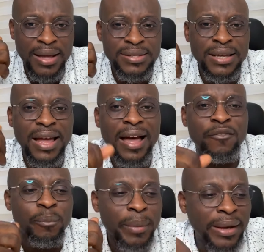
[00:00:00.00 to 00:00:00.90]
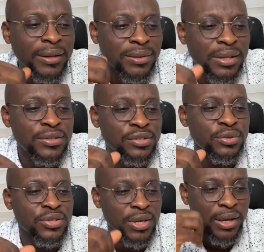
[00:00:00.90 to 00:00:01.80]
I still have many
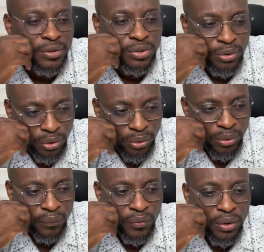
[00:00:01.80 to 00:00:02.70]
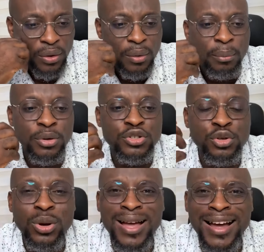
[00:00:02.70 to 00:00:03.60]
things to say to you,
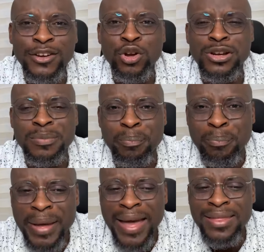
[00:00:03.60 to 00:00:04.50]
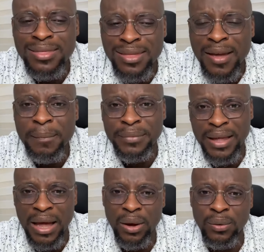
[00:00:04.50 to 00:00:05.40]
but you cannot bear
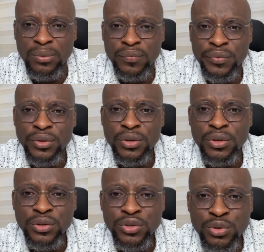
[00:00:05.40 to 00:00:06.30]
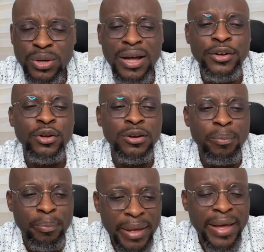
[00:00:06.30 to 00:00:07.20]
them now. You
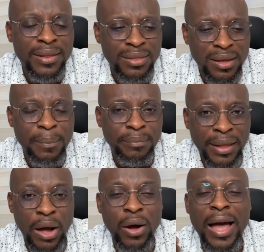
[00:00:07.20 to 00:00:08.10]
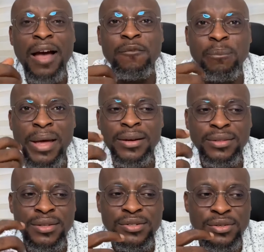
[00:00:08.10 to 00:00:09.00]
cannot bear them now. I have
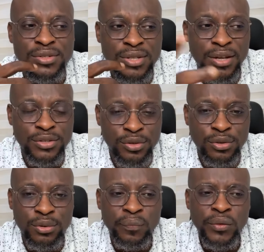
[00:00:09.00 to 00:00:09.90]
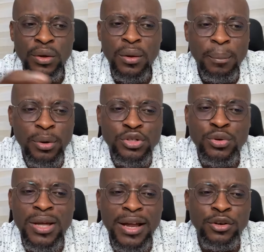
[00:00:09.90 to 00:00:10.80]
many things to say to you,
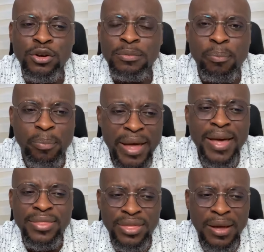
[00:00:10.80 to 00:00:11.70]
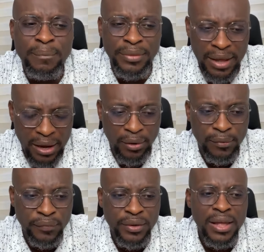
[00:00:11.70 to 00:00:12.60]
but you cannot bear them now.